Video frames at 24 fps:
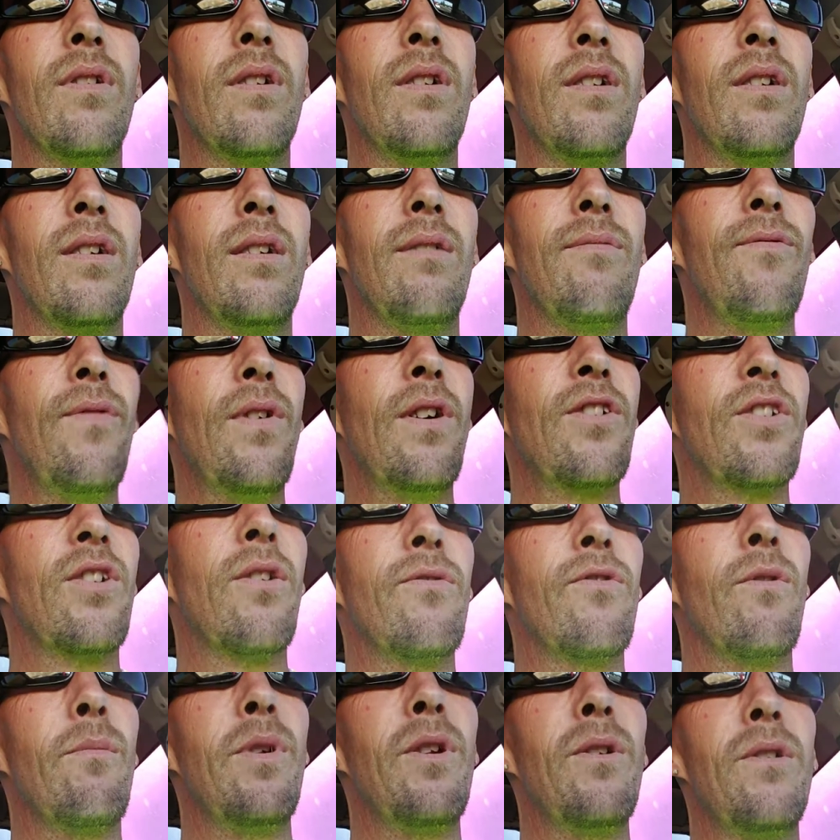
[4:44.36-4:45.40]
it felt so
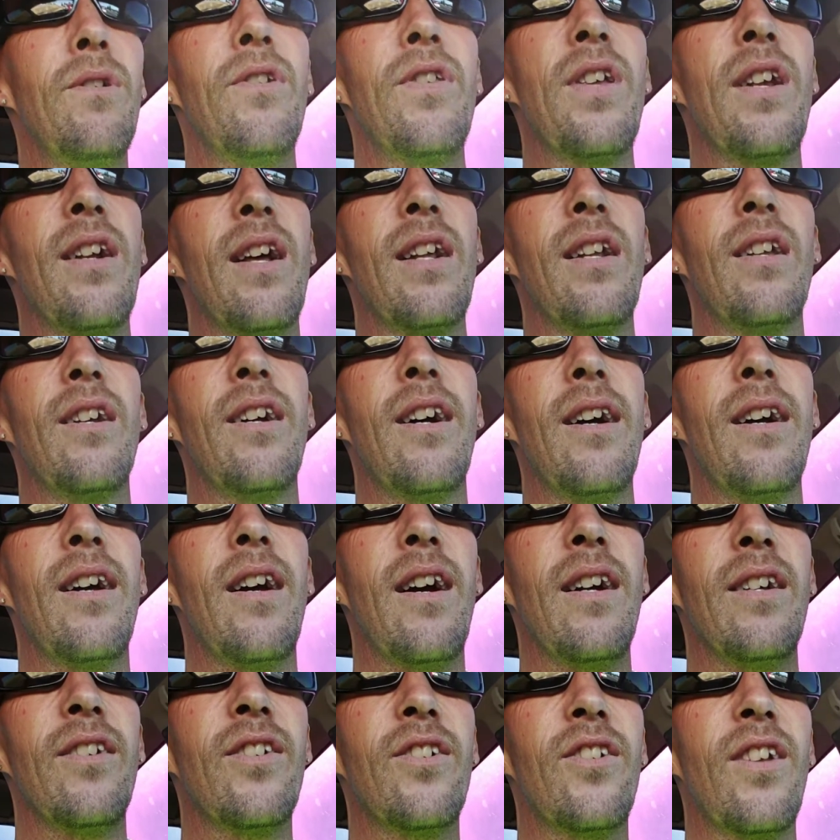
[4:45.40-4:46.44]
familiar that
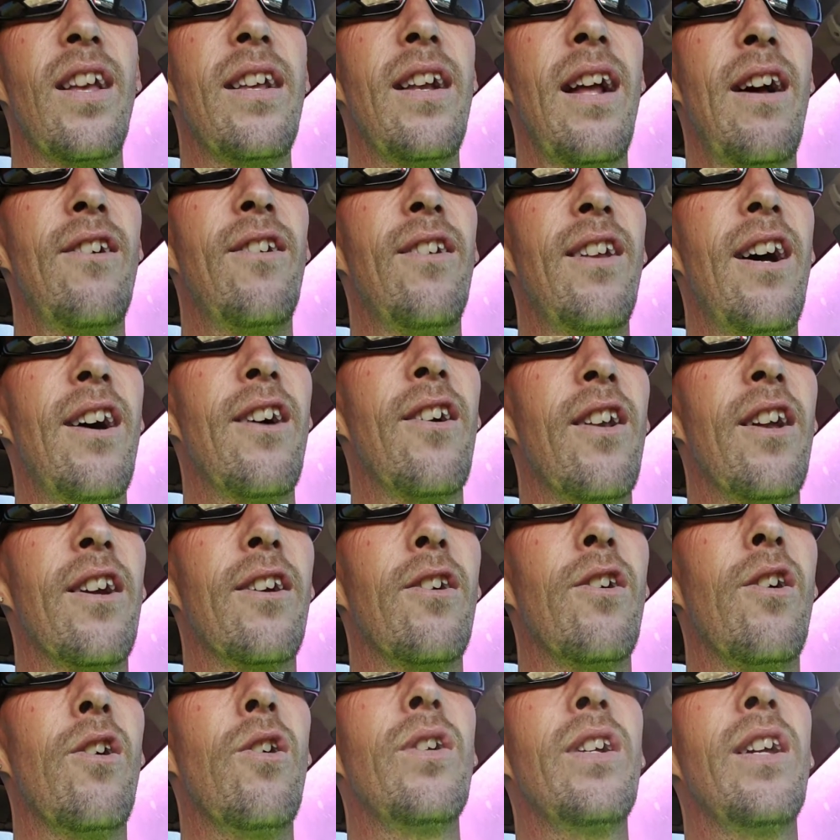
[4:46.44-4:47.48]
I said out loud, like,
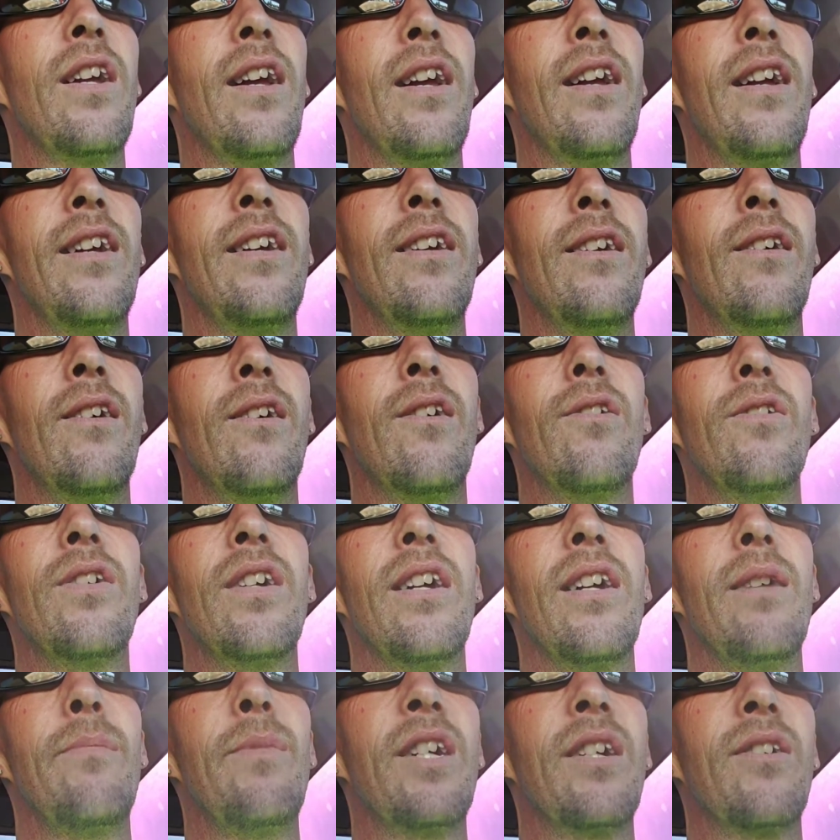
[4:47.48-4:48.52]
okay,
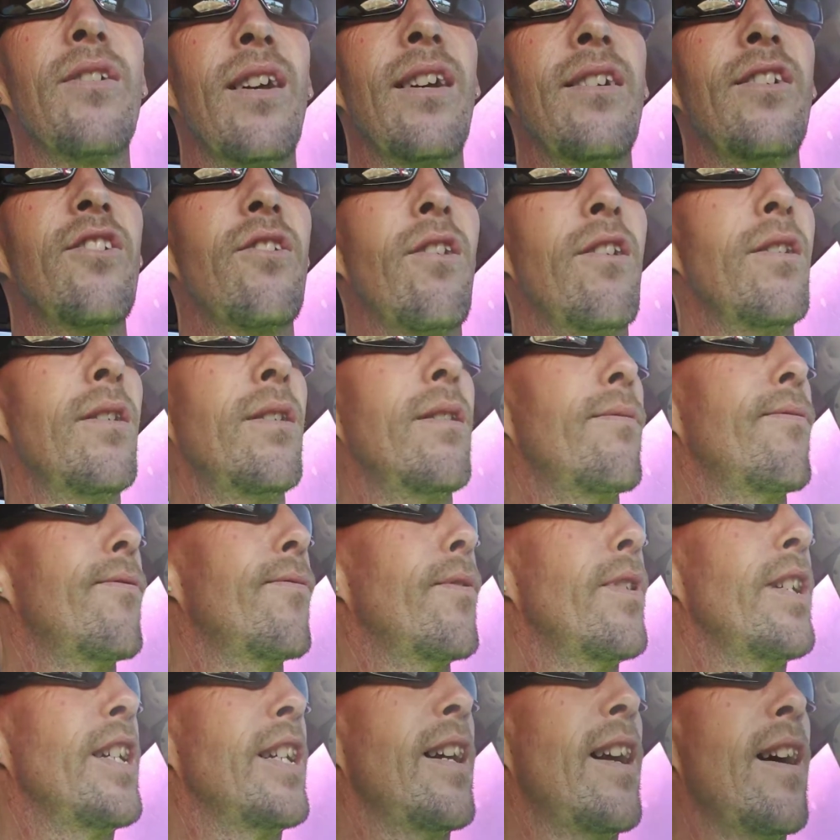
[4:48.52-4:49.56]
because I started to
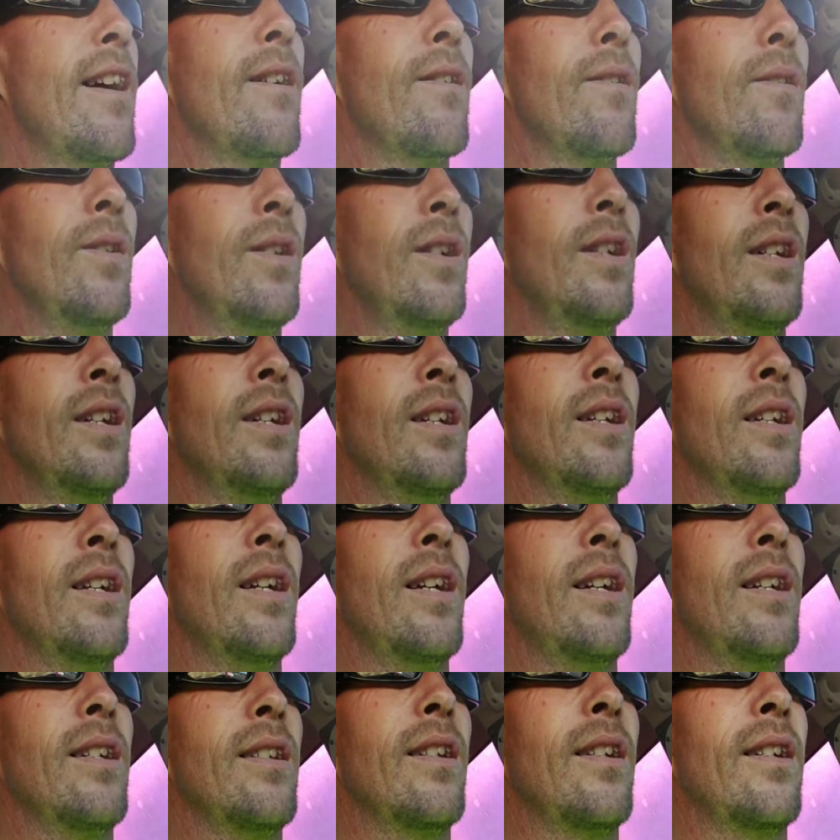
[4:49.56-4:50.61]
freak out,
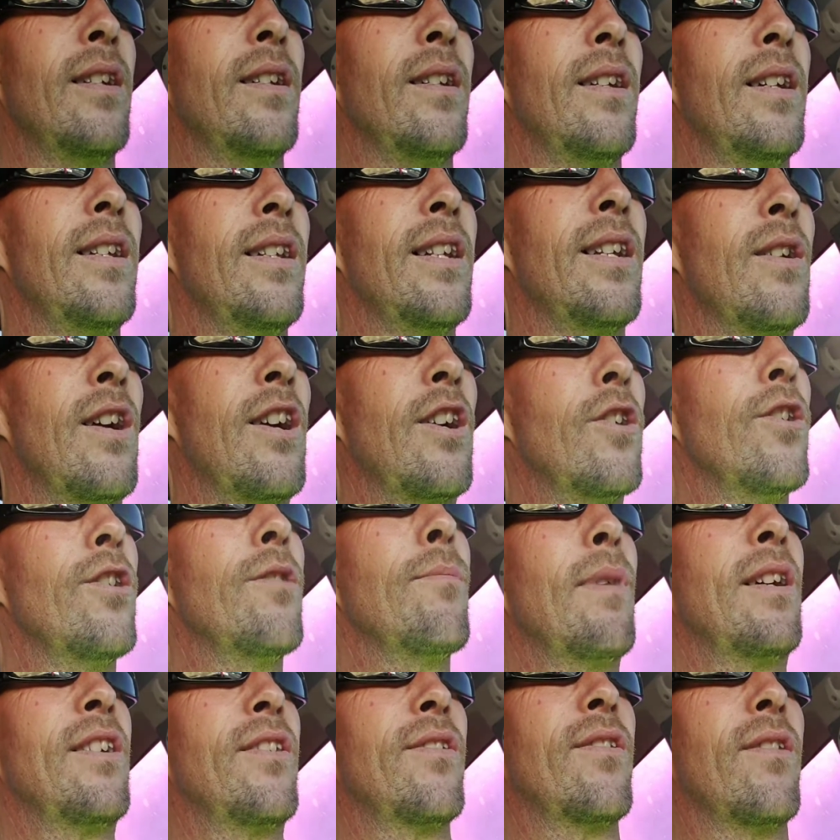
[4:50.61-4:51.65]
and then I heard
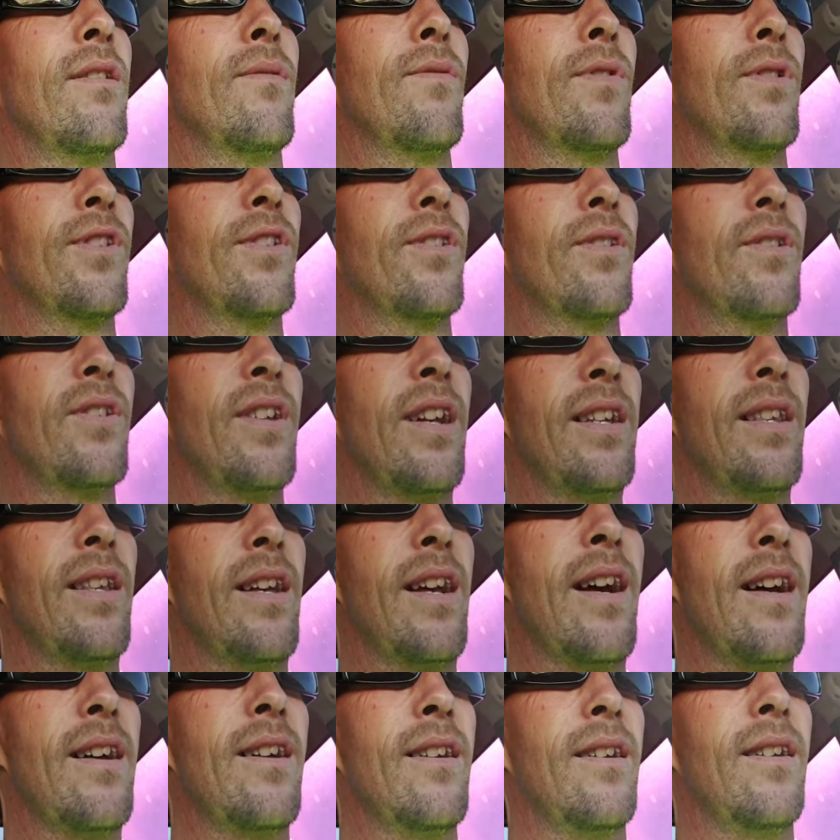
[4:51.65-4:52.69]
myself say
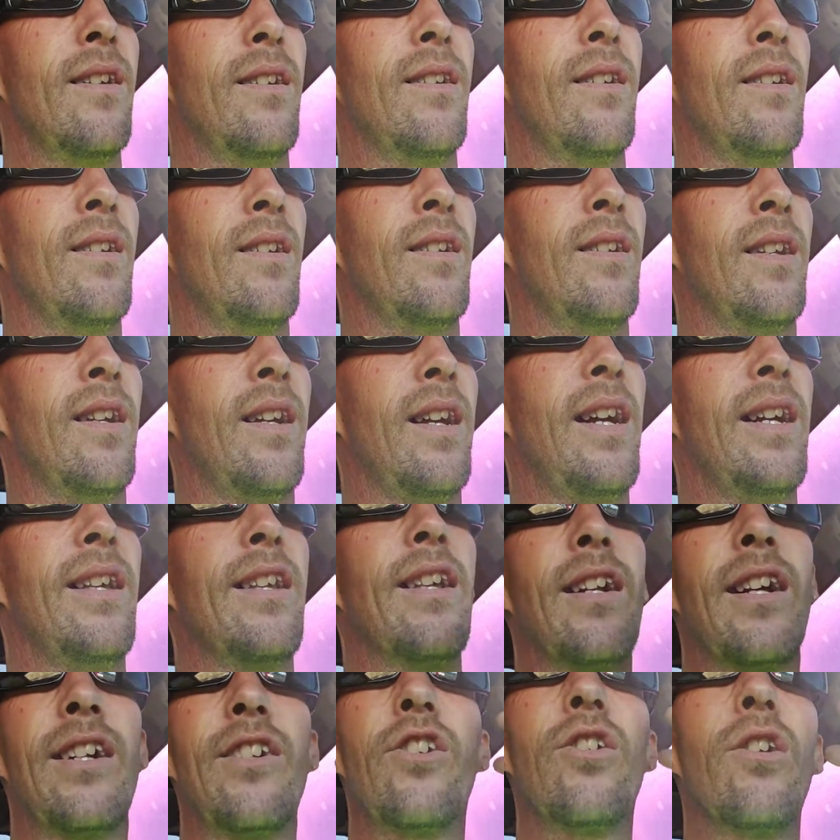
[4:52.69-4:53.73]
that, and
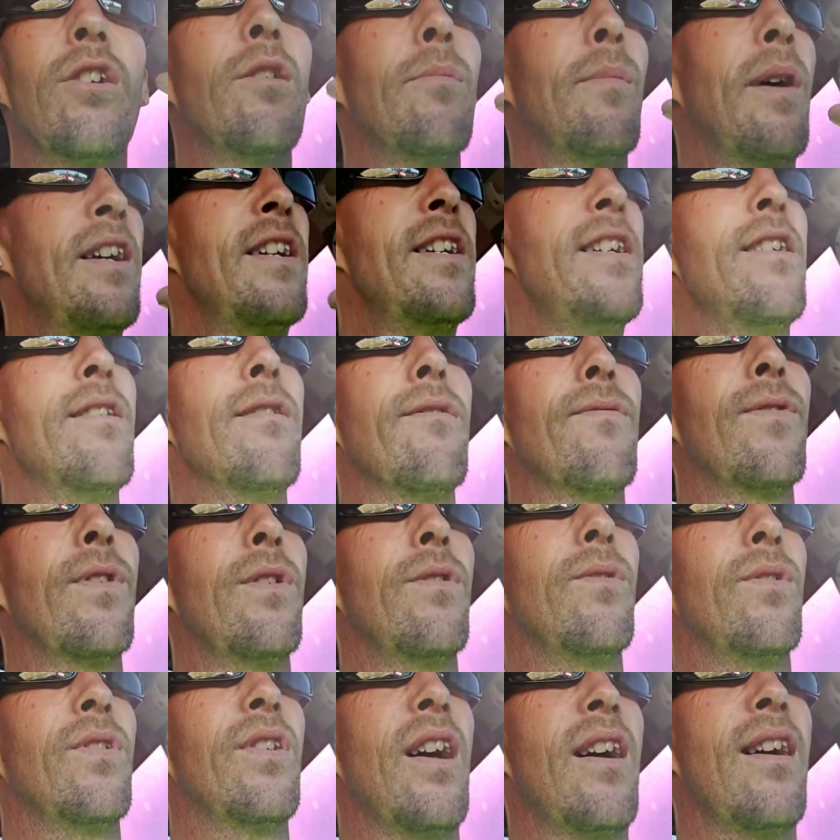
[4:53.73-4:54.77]
then I took my
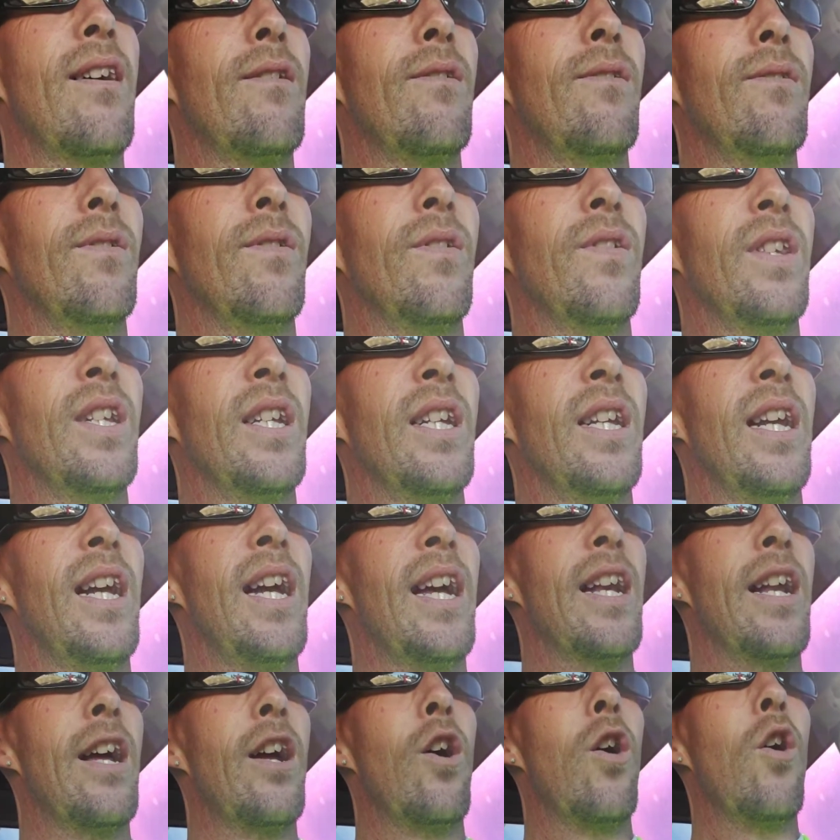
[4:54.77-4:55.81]
earphones out,
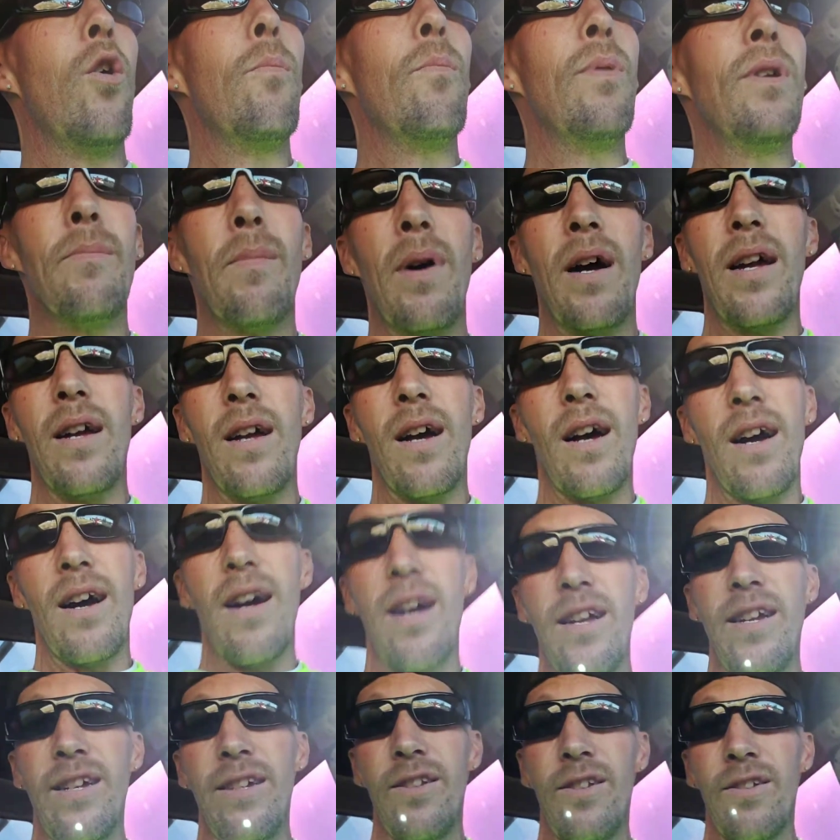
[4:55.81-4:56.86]
and I opened my
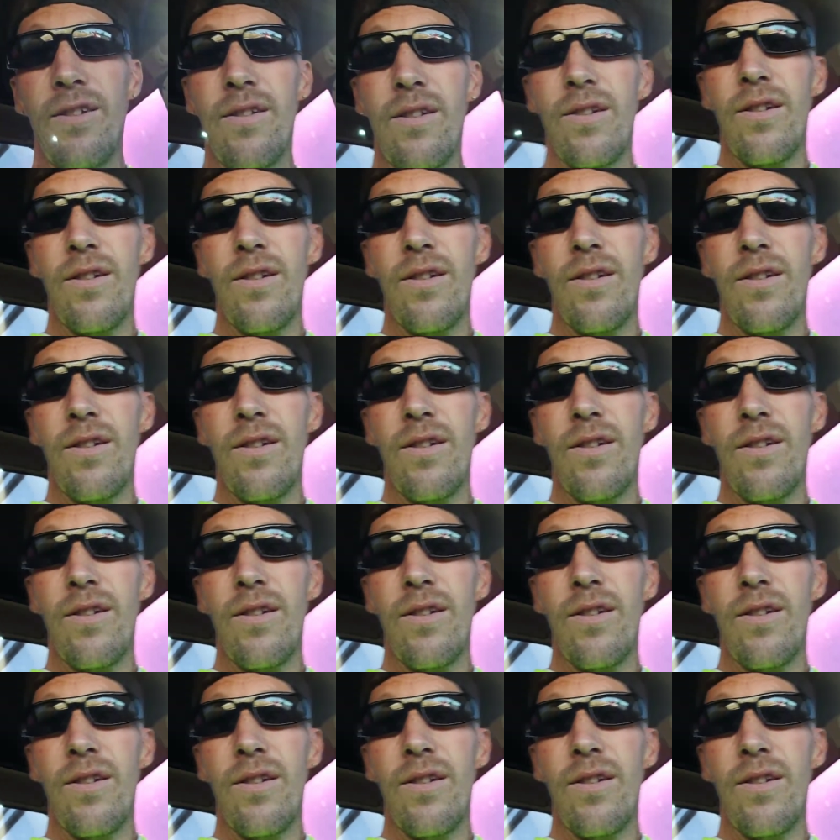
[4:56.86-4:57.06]
eyes,